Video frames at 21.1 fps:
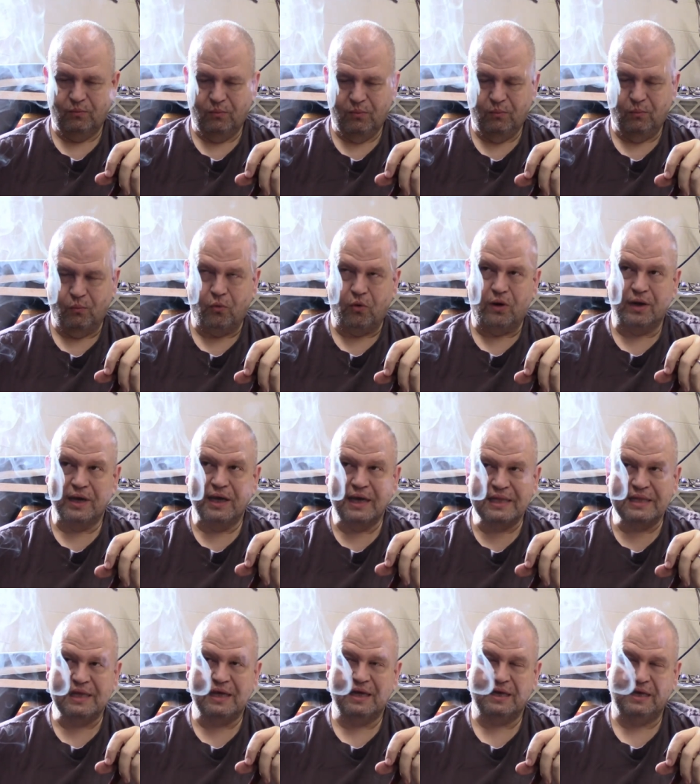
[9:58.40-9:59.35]

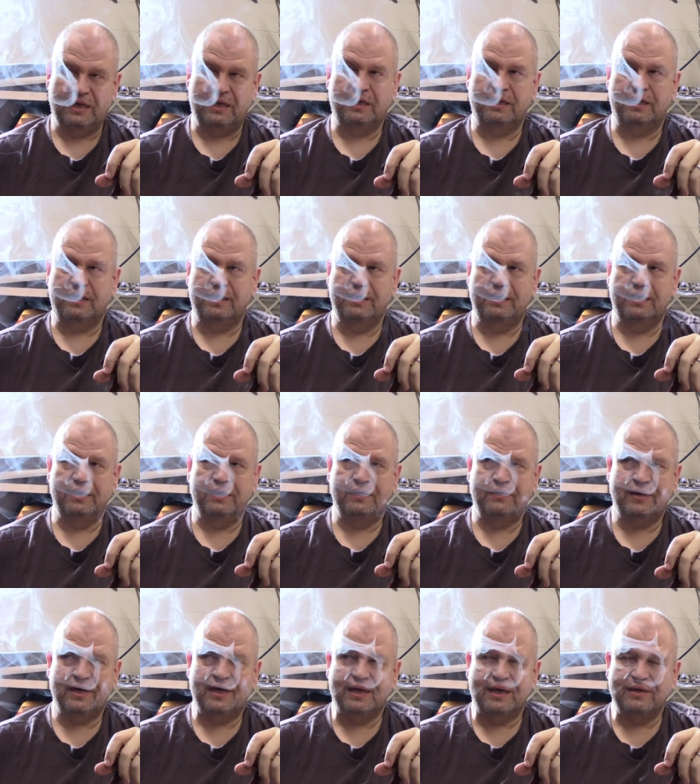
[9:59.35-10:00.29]
walking in that line. You
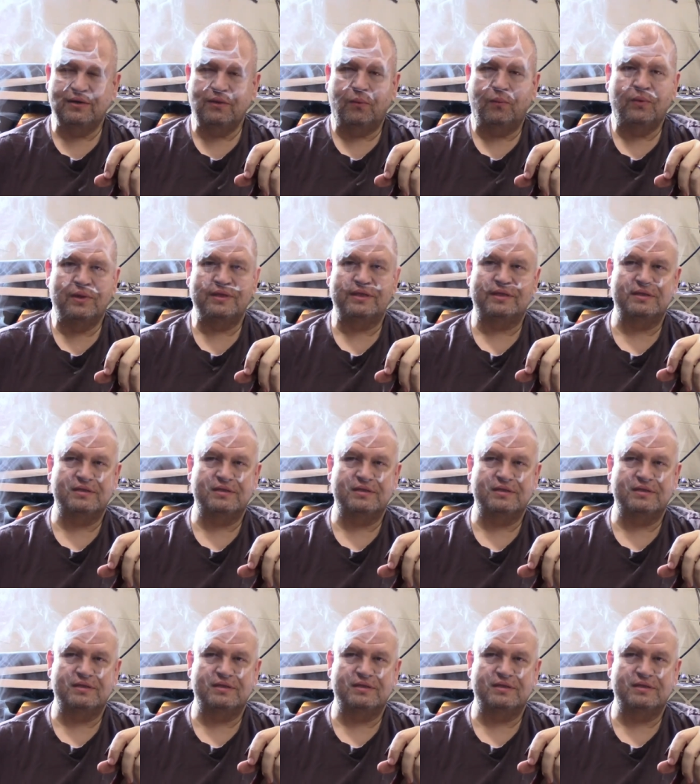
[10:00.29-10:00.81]
know, I, I don't want